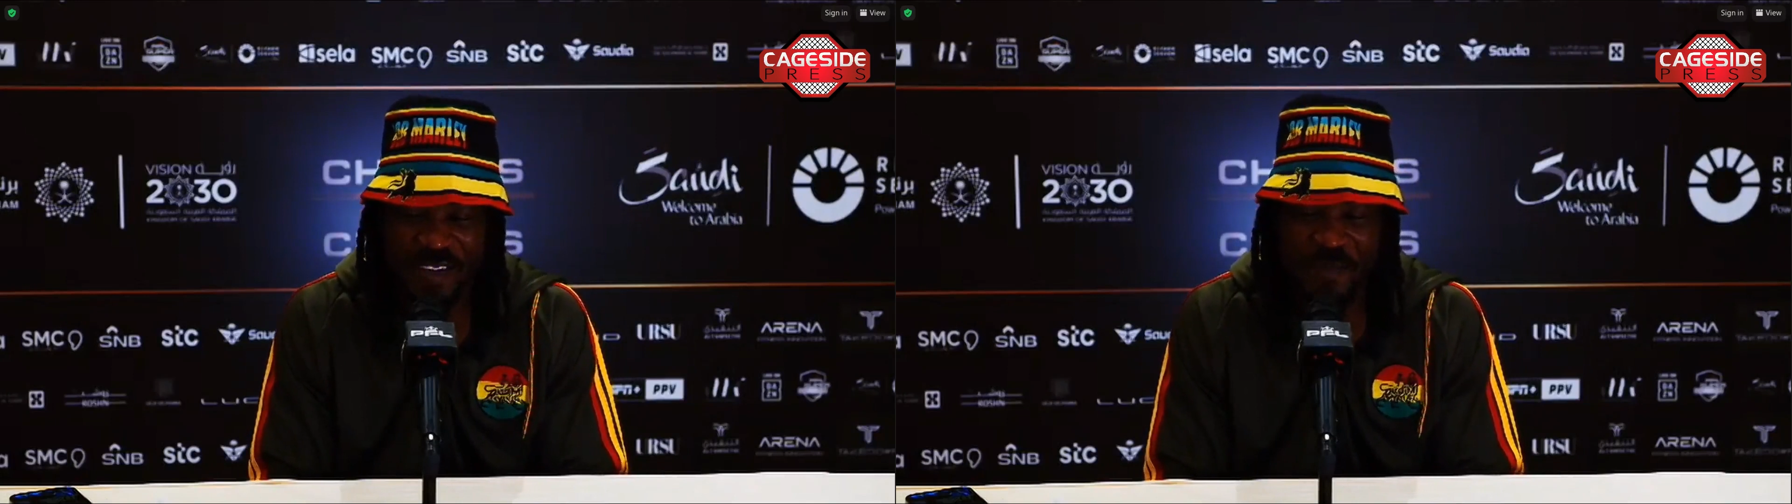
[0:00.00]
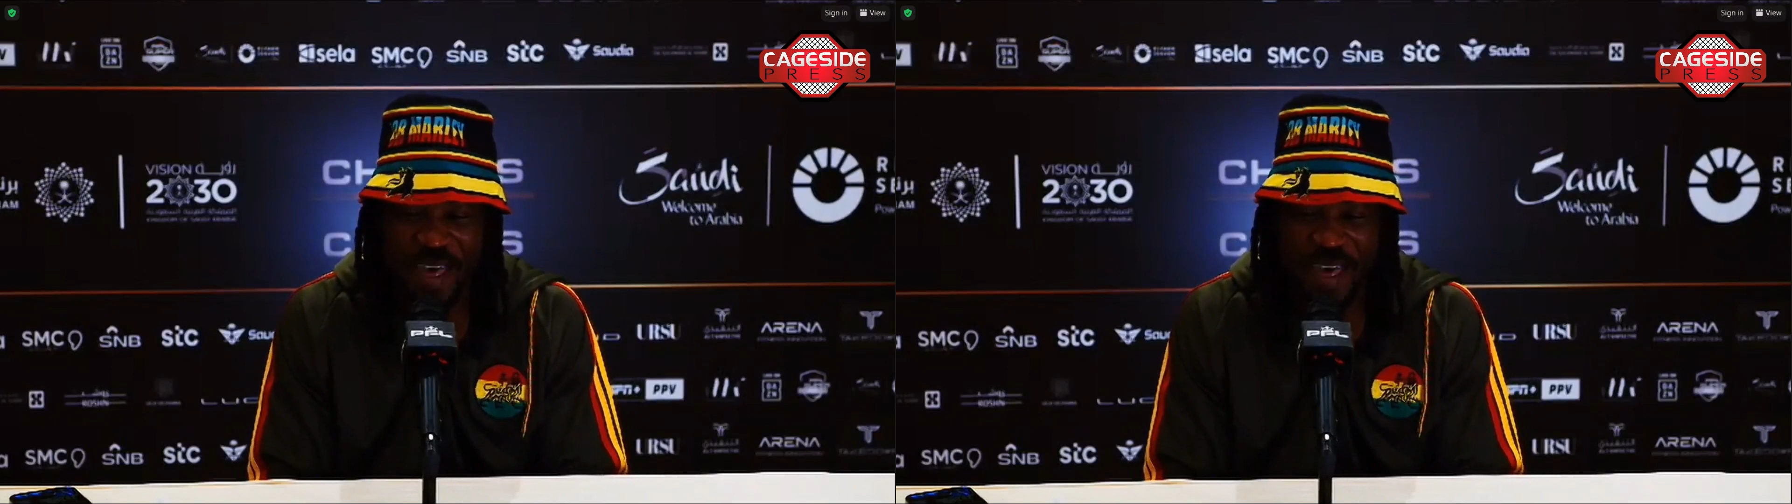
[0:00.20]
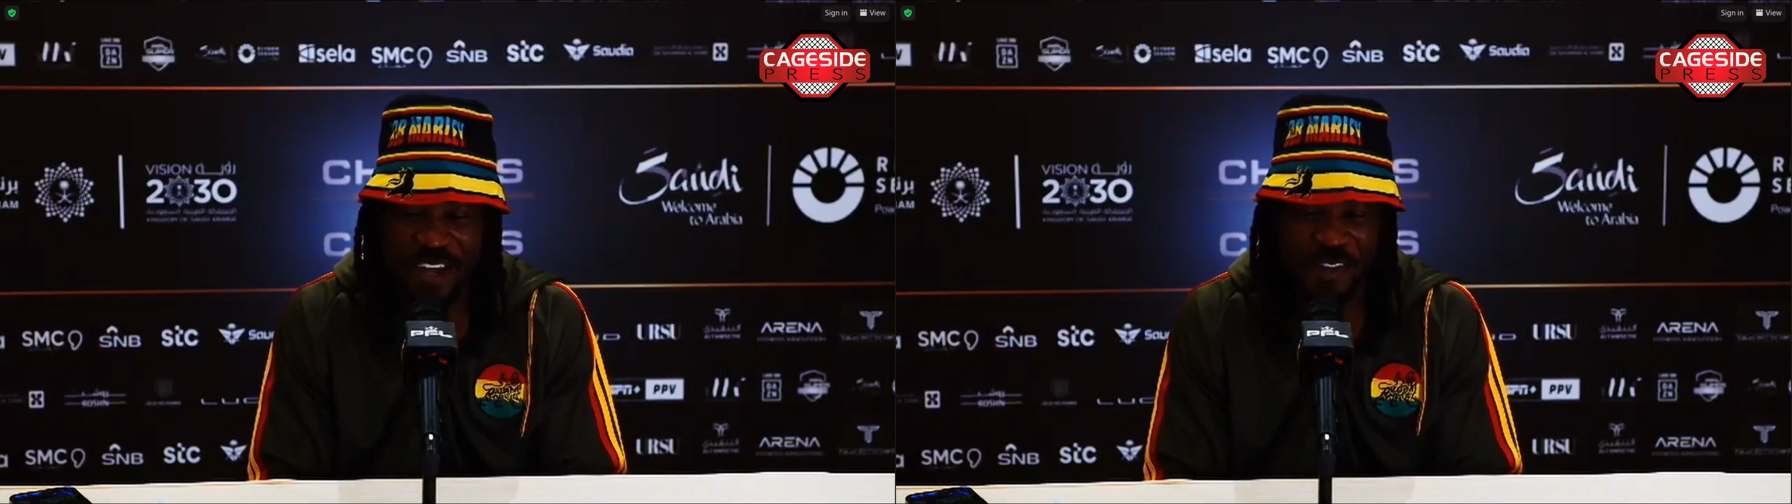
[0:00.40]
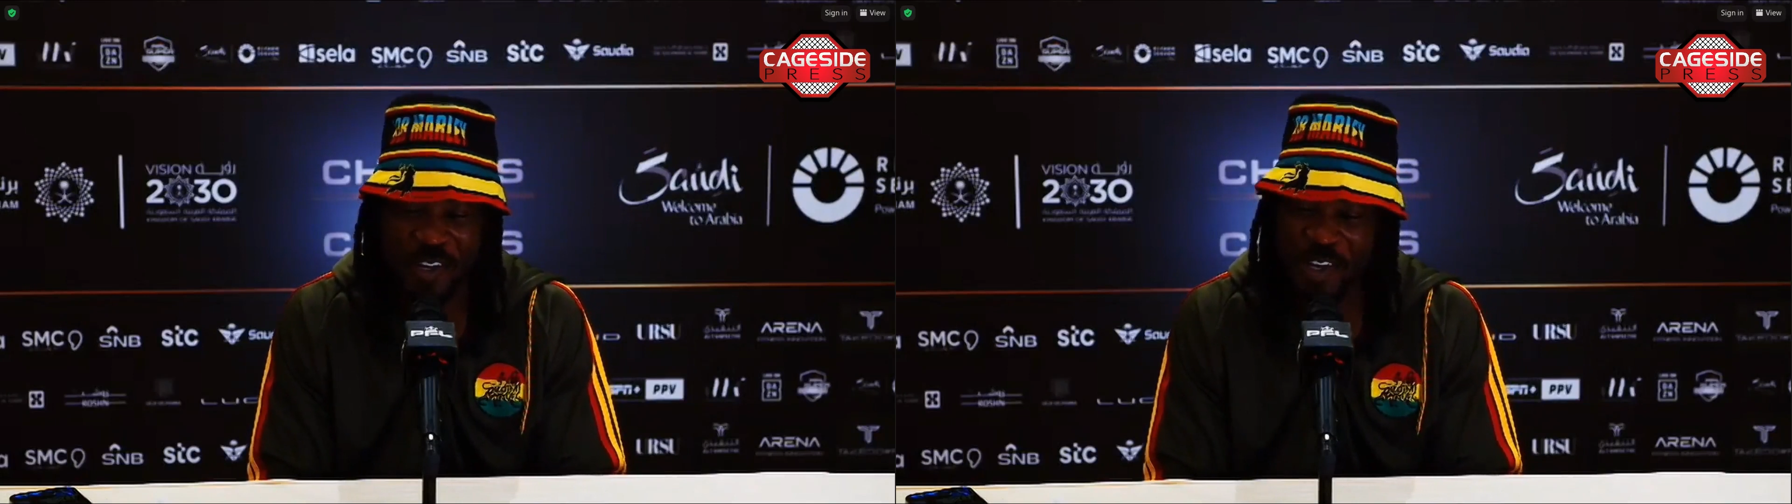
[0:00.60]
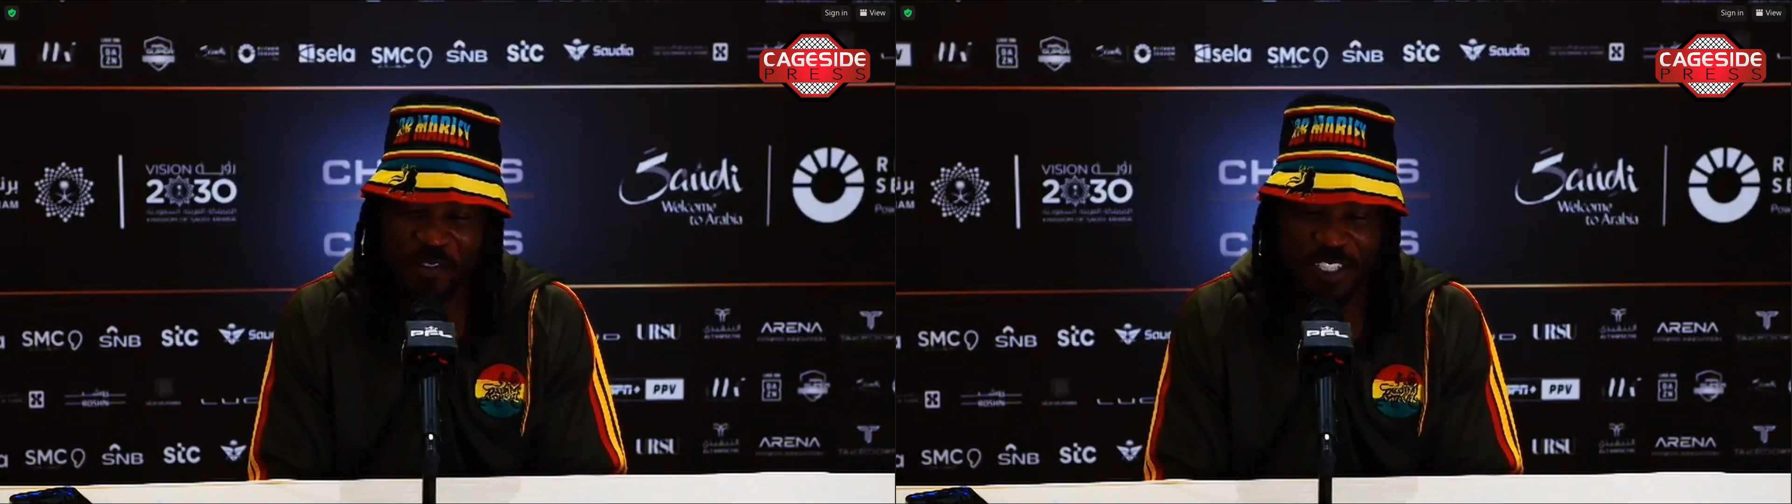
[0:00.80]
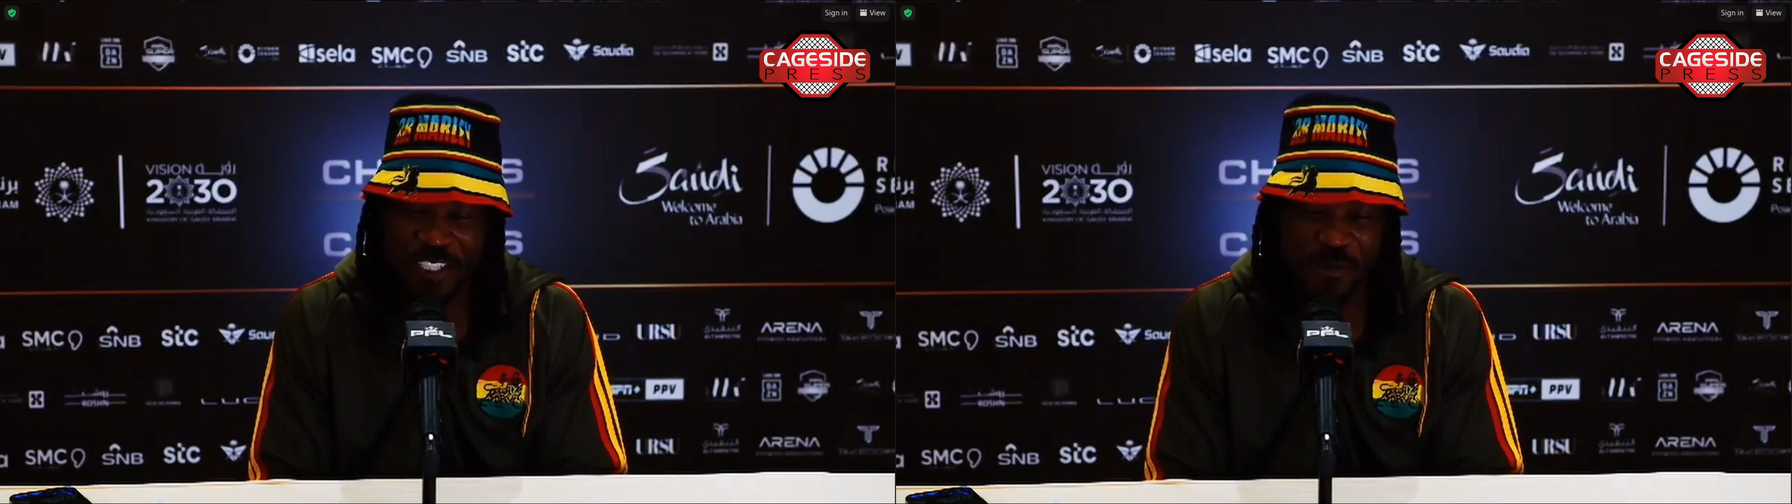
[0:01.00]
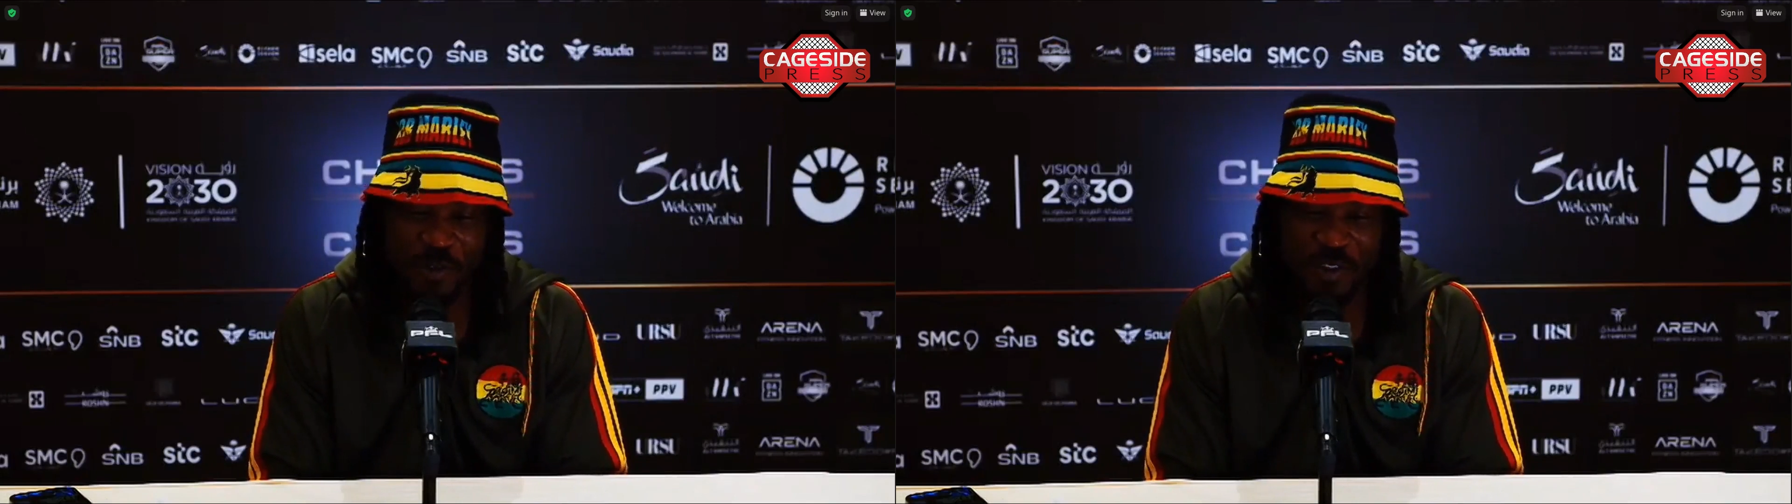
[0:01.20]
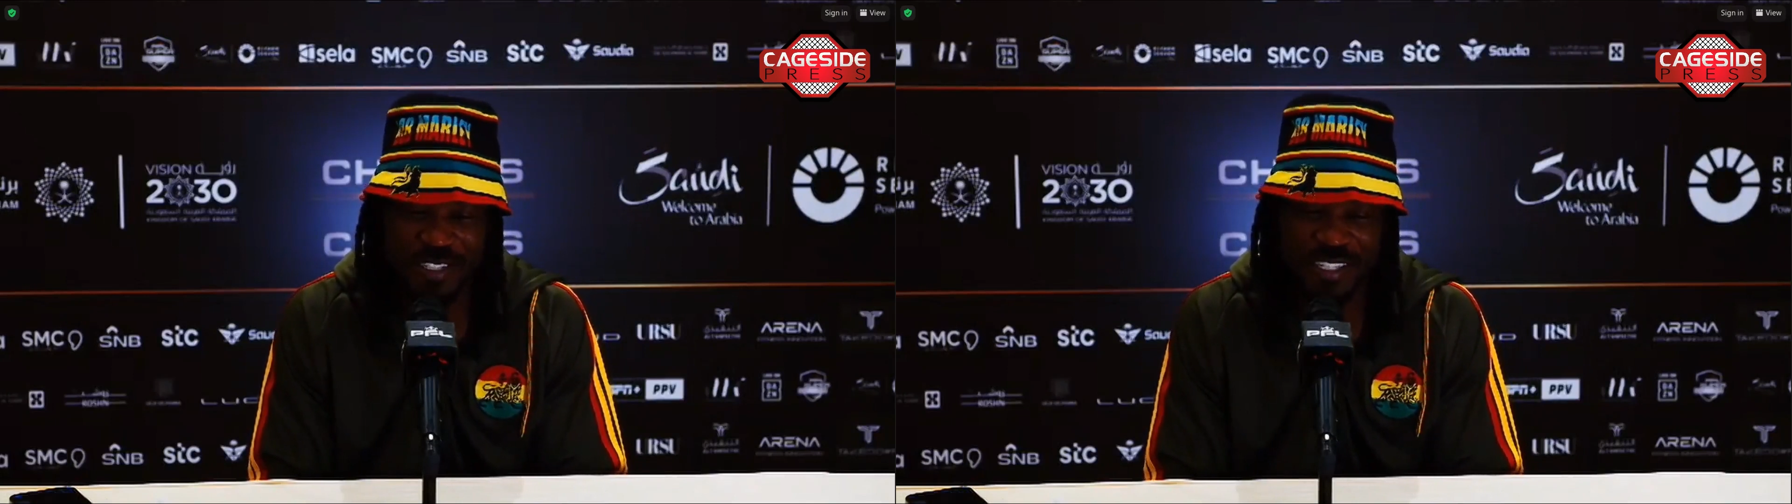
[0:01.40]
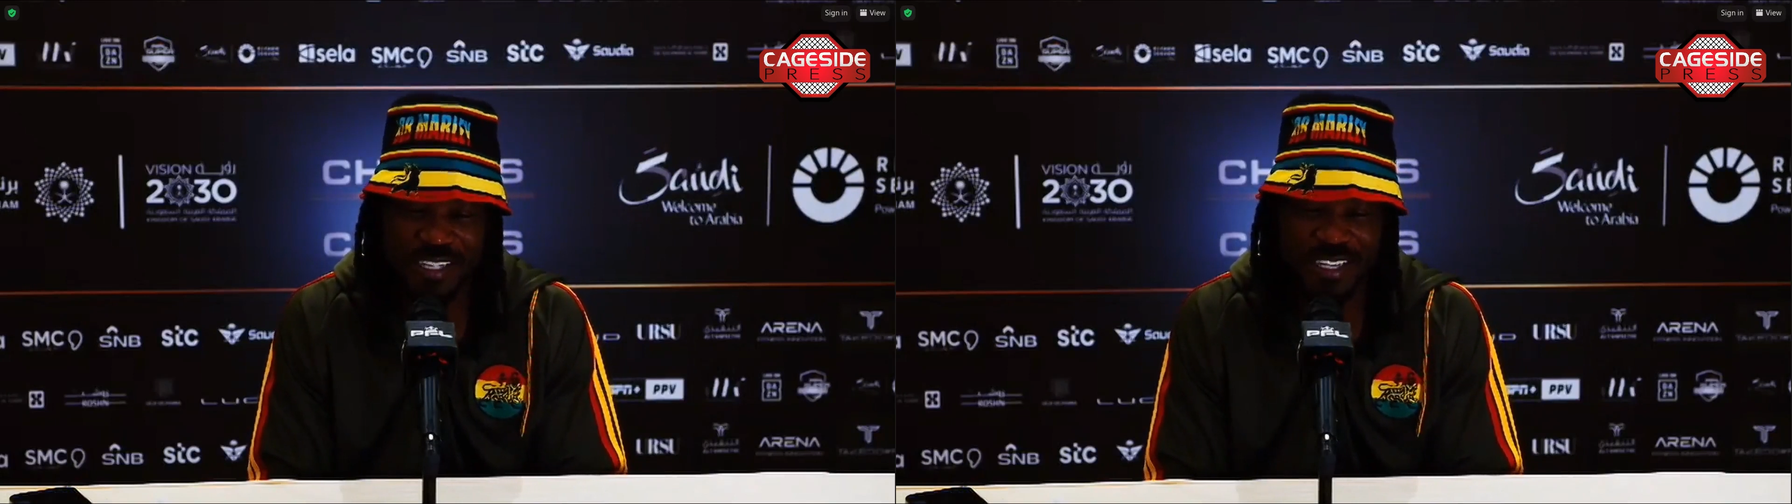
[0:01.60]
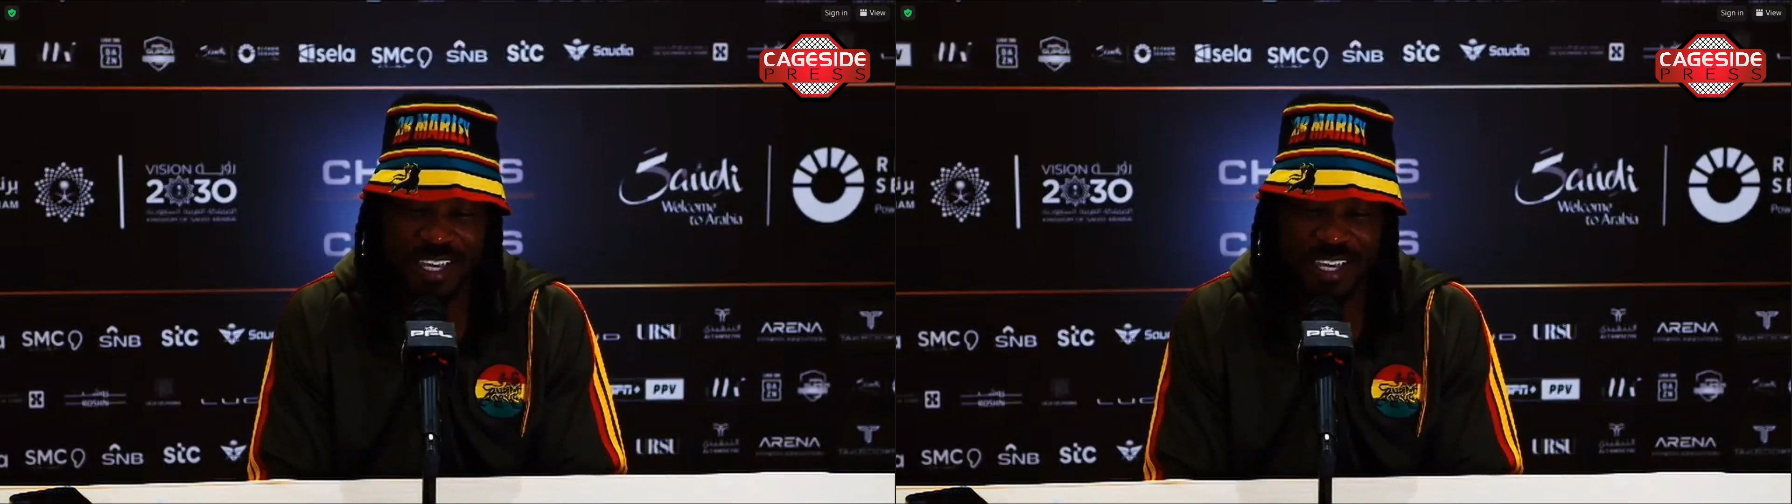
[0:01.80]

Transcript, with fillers: I don't know, for some reason,